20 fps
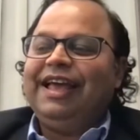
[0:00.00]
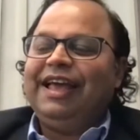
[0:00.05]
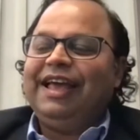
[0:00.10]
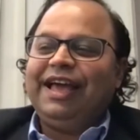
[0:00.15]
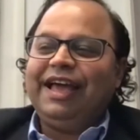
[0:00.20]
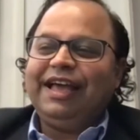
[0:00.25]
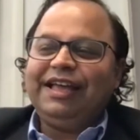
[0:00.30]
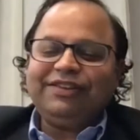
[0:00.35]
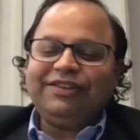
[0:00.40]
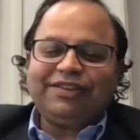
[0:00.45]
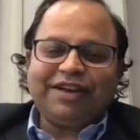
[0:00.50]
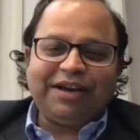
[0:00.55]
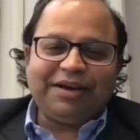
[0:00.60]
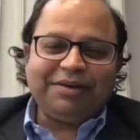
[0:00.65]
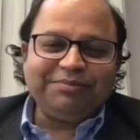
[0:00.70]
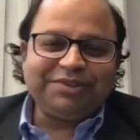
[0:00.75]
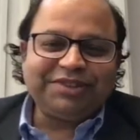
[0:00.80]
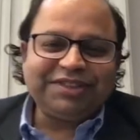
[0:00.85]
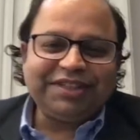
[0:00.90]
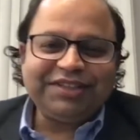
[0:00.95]
hence
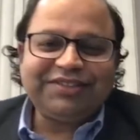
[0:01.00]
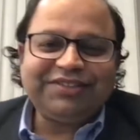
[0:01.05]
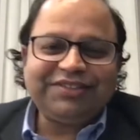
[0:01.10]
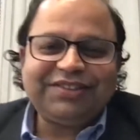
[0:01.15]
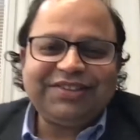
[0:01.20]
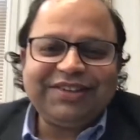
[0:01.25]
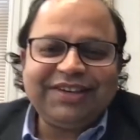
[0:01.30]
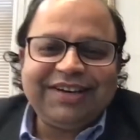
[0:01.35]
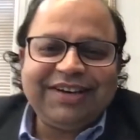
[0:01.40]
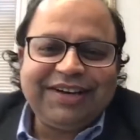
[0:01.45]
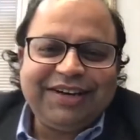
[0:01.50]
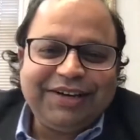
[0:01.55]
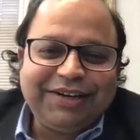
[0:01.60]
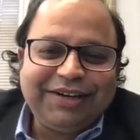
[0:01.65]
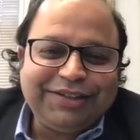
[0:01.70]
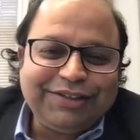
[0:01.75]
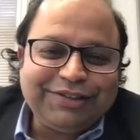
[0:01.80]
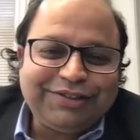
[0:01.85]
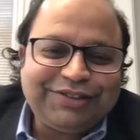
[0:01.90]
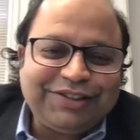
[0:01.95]
comes this uh,
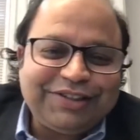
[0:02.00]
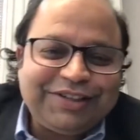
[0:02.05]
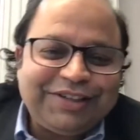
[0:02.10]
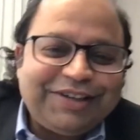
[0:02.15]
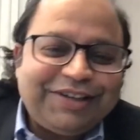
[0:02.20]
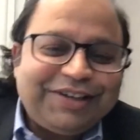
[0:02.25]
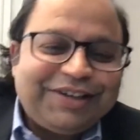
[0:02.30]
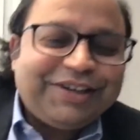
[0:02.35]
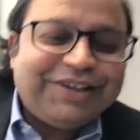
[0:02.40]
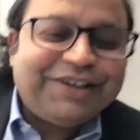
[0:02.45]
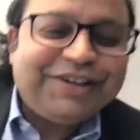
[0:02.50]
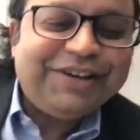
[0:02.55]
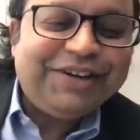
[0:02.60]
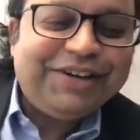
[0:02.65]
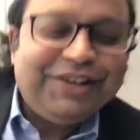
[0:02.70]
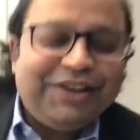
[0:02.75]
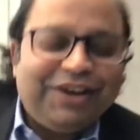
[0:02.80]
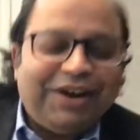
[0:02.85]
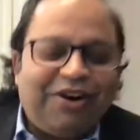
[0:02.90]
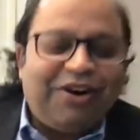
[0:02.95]
this uh,
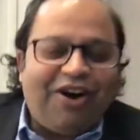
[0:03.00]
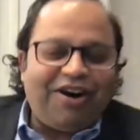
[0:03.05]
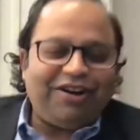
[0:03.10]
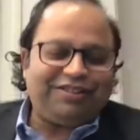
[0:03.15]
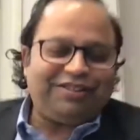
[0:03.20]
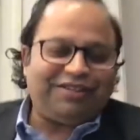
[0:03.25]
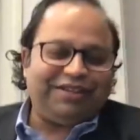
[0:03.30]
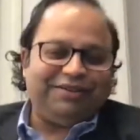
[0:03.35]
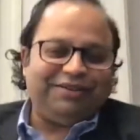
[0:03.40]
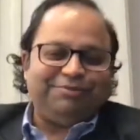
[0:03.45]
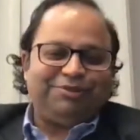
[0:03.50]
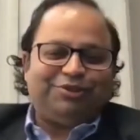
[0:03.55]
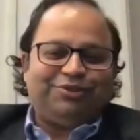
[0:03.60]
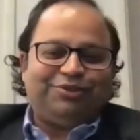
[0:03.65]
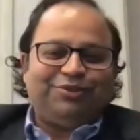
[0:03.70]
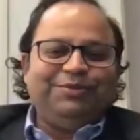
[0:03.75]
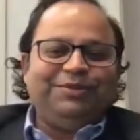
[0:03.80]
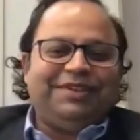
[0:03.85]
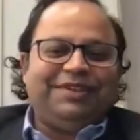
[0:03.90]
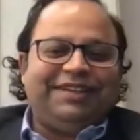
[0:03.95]
awesome
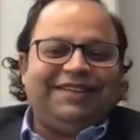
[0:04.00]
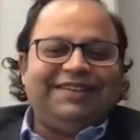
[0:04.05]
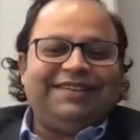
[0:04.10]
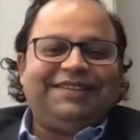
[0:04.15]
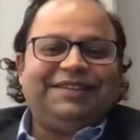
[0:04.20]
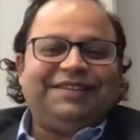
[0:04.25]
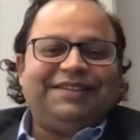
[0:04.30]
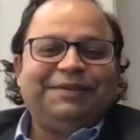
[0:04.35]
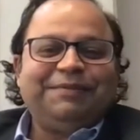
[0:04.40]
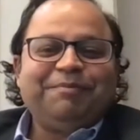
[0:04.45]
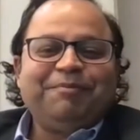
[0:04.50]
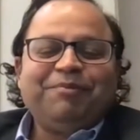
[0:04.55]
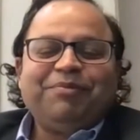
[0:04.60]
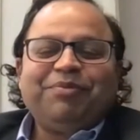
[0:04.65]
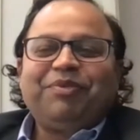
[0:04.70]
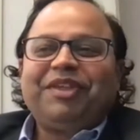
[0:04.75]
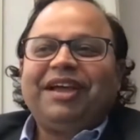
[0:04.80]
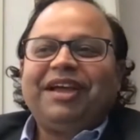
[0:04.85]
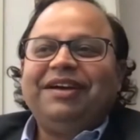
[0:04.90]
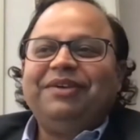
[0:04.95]
student
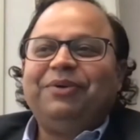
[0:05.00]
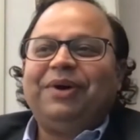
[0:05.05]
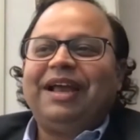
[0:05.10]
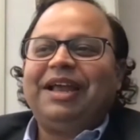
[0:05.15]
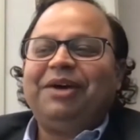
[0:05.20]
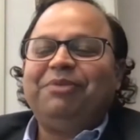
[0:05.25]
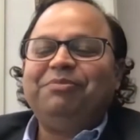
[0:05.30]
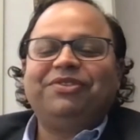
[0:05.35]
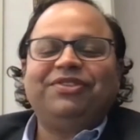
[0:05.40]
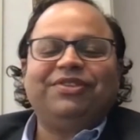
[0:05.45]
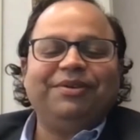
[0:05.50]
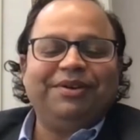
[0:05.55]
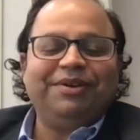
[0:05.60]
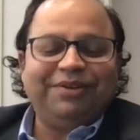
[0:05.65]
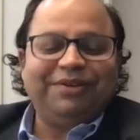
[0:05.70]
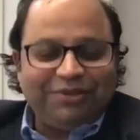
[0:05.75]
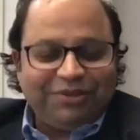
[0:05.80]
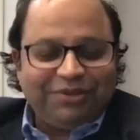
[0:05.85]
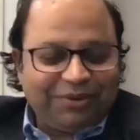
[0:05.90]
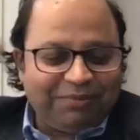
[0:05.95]
while i'm
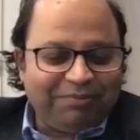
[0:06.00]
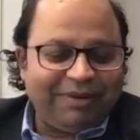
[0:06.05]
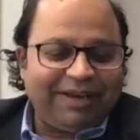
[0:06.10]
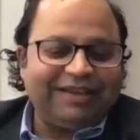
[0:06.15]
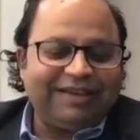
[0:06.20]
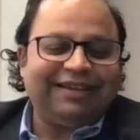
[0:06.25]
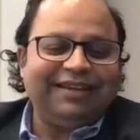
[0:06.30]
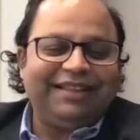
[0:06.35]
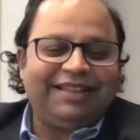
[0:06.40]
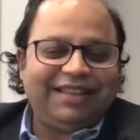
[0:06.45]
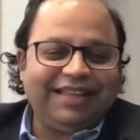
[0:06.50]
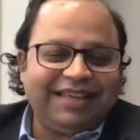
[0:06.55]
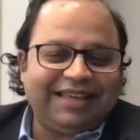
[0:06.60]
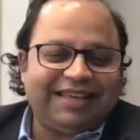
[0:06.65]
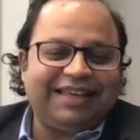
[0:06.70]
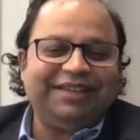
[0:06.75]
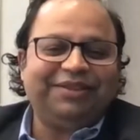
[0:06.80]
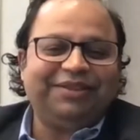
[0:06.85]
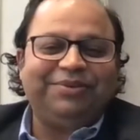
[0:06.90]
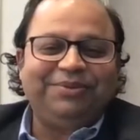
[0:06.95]
you know mentally
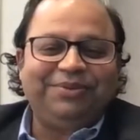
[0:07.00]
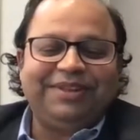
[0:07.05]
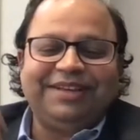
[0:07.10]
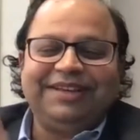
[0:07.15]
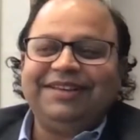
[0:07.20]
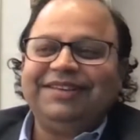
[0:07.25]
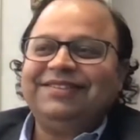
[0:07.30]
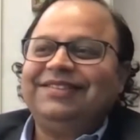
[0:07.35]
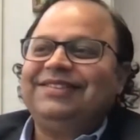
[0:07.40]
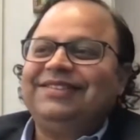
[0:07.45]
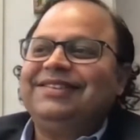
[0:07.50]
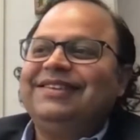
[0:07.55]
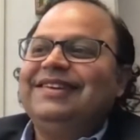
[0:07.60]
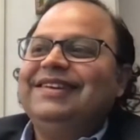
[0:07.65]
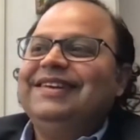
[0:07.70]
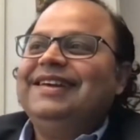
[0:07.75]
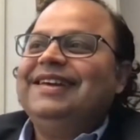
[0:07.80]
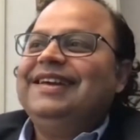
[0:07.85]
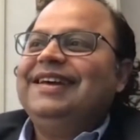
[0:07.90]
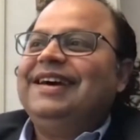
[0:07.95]
thinking through this
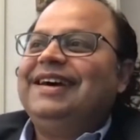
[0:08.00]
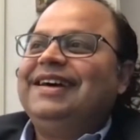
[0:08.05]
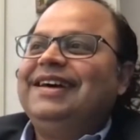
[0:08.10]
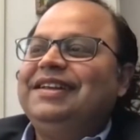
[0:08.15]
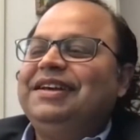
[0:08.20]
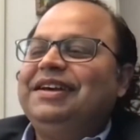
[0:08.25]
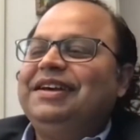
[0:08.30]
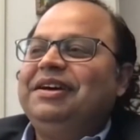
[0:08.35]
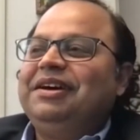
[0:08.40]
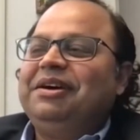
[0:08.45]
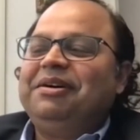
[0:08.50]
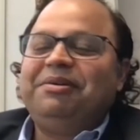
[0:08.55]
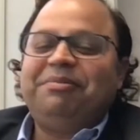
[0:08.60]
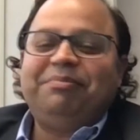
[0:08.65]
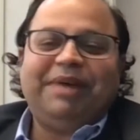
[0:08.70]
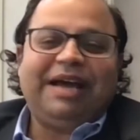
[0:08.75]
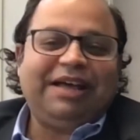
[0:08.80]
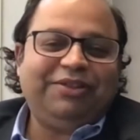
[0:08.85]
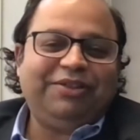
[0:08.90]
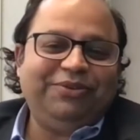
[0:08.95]
uh, uh,
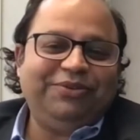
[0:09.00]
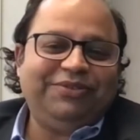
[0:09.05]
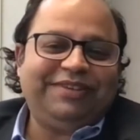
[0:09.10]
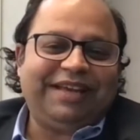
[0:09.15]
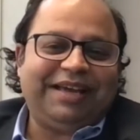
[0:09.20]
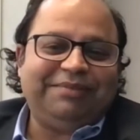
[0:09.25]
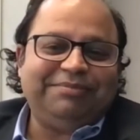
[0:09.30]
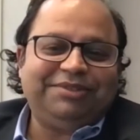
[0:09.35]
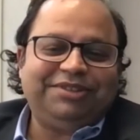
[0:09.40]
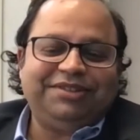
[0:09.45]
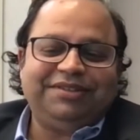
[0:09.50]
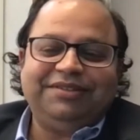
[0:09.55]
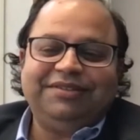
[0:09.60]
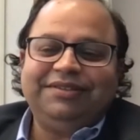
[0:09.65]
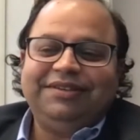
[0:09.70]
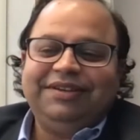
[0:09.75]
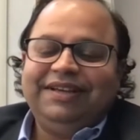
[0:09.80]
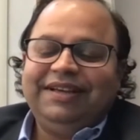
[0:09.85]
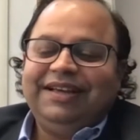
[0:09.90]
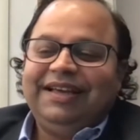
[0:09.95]
Matthew Sampson,
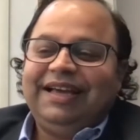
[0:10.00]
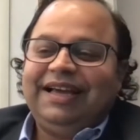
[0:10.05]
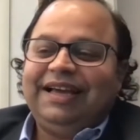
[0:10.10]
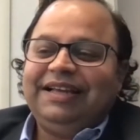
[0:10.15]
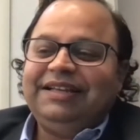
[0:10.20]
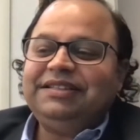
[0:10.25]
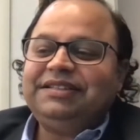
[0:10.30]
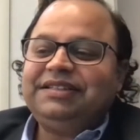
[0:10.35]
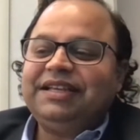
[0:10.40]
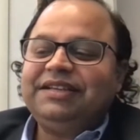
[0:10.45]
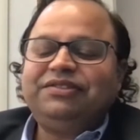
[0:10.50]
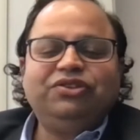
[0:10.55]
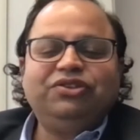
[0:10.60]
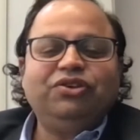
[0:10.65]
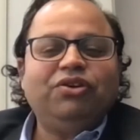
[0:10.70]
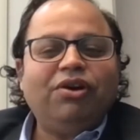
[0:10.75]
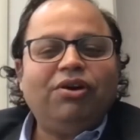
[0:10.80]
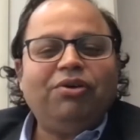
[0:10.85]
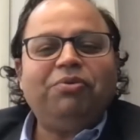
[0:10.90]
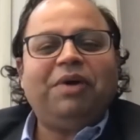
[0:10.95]
and he says, you
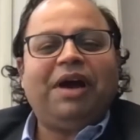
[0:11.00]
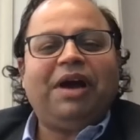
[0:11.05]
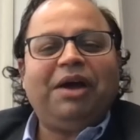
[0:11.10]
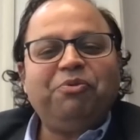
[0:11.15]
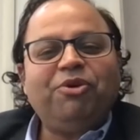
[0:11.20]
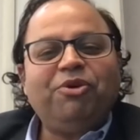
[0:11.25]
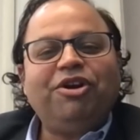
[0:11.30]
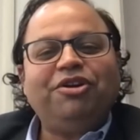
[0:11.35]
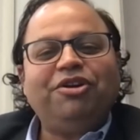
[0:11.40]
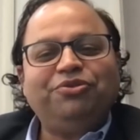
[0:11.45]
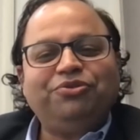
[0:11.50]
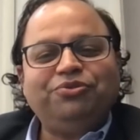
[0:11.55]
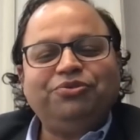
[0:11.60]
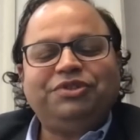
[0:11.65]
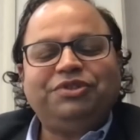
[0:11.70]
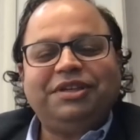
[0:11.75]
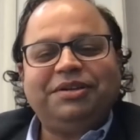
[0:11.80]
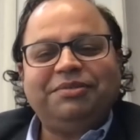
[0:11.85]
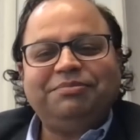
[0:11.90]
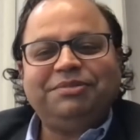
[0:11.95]
know, I want to do
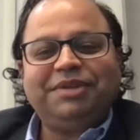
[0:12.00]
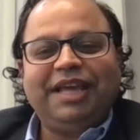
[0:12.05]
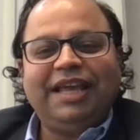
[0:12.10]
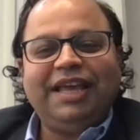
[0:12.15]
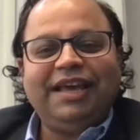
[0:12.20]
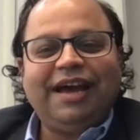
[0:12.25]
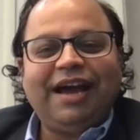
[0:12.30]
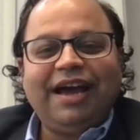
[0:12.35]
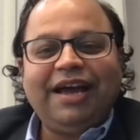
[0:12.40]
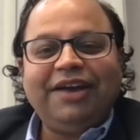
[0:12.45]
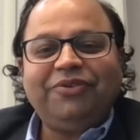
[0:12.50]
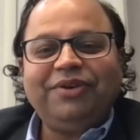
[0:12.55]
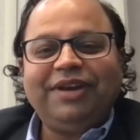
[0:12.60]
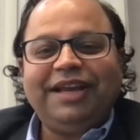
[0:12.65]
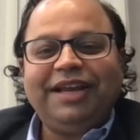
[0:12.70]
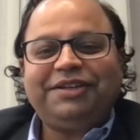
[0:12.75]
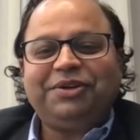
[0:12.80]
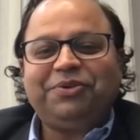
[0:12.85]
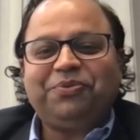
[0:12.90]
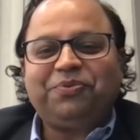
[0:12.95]
some AI
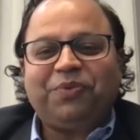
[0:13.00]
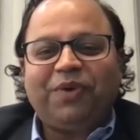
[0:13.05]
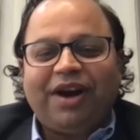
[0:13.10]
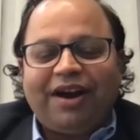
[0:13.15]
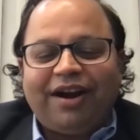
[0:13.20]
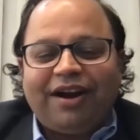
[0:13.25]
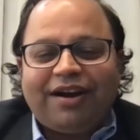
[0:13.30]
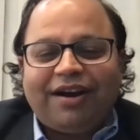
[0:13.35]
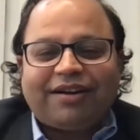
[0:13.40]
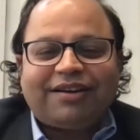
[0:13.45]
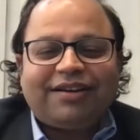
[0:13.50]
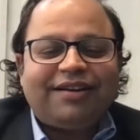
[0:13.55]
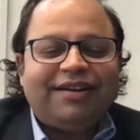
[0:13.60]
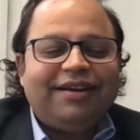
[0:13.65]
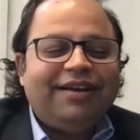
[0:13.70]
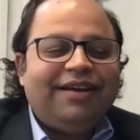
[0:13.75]
related work.